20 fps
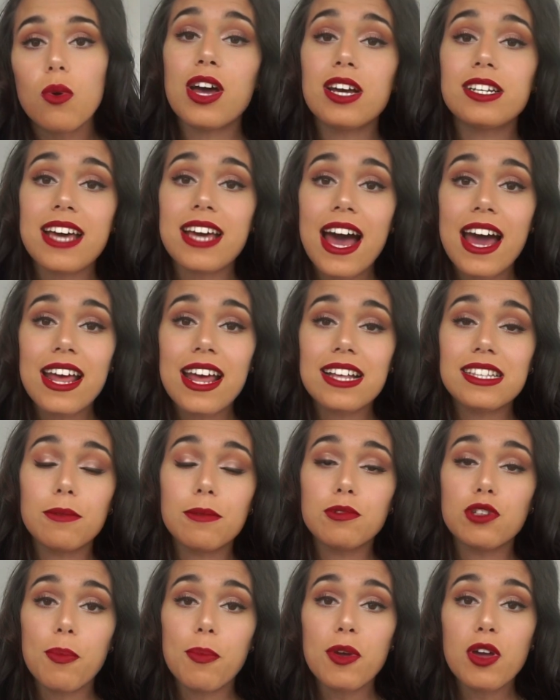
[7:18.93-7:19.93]
Her dad ends up
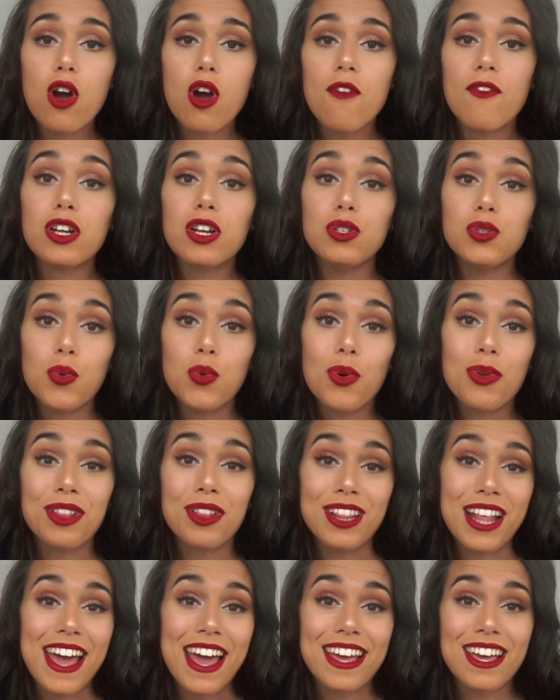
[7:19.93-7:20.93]
dropping her off at North
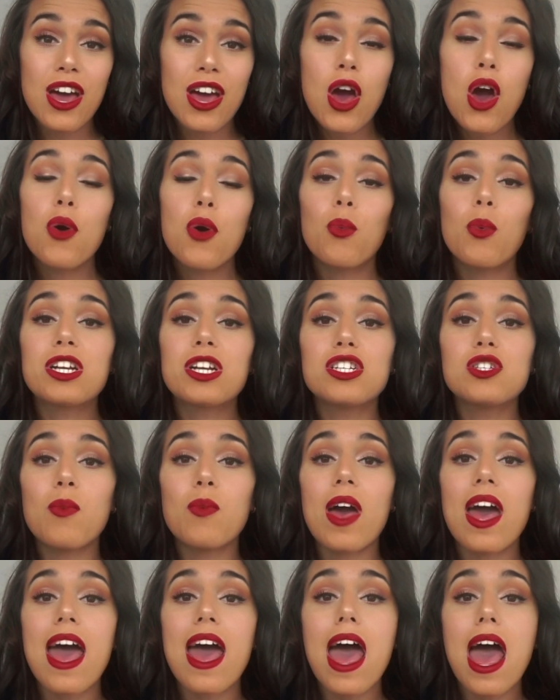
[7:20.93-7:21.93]
Lake, which is
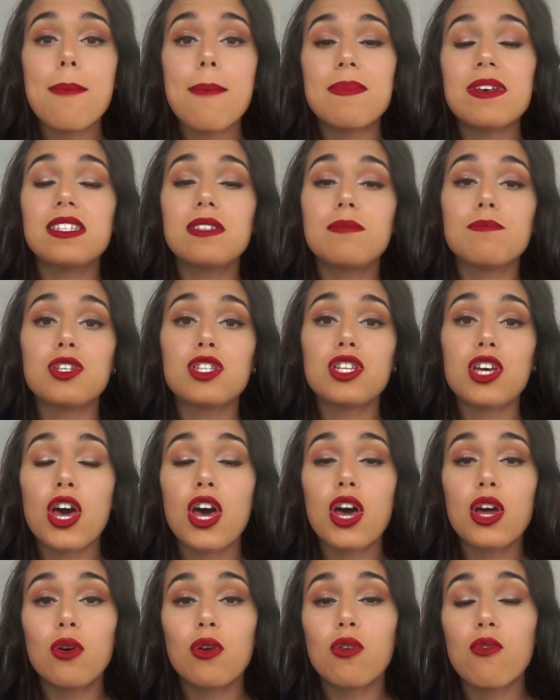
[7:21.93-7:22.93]
where Emma's
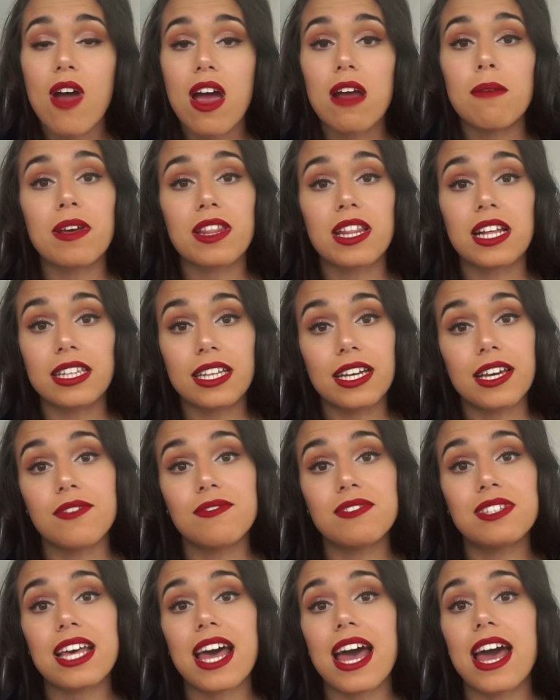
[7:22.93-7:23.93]
maternal grandmother
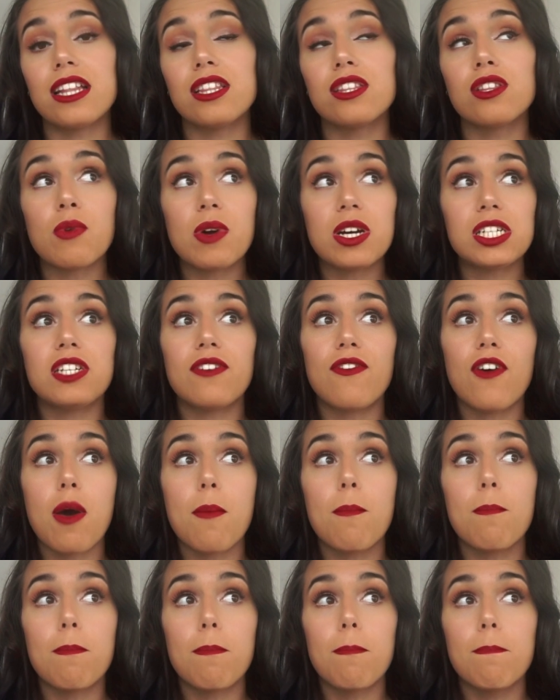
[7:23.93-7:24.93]
lives, and the rest of
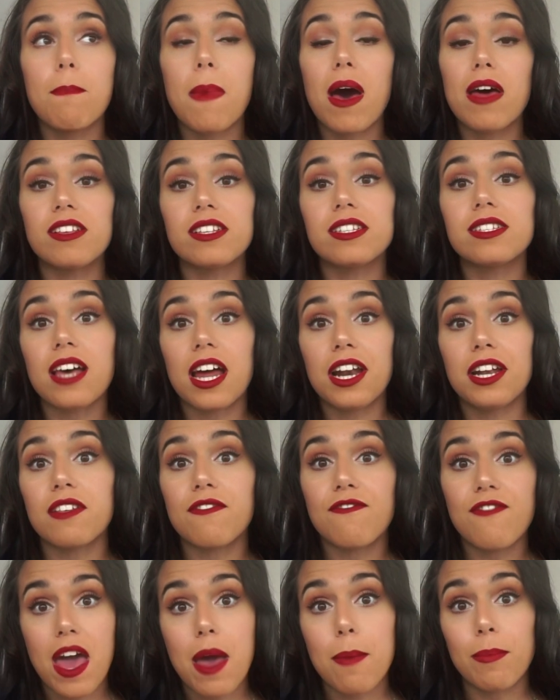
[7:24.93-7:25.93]
her mother's side of the
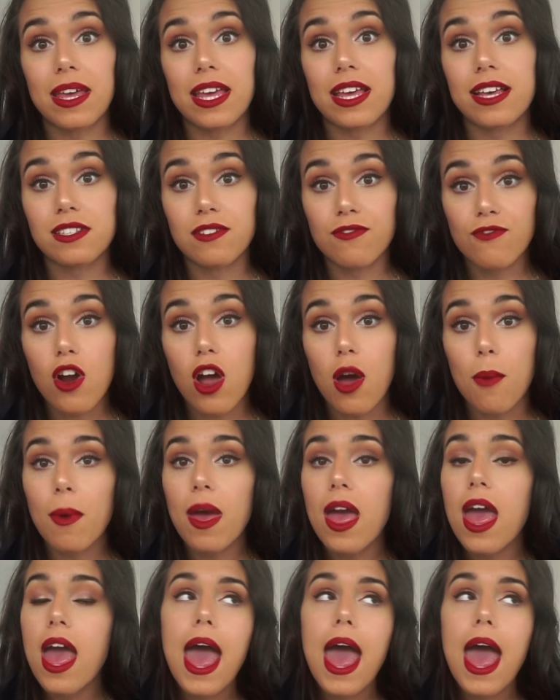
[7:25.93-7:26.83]
family is from.